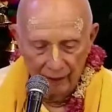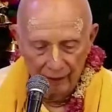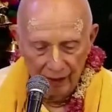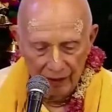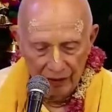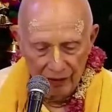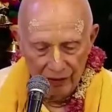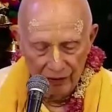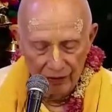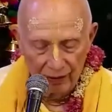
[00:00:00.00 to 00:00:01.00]
It
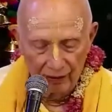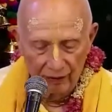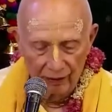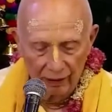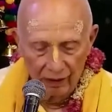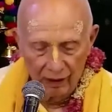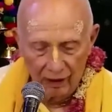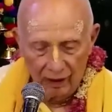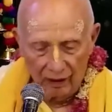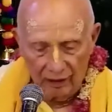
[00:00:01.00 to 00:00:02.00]
mentions that
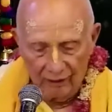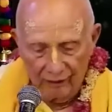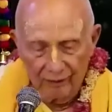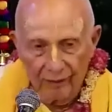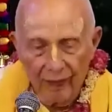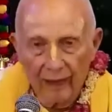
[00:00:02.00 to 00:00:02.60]
um,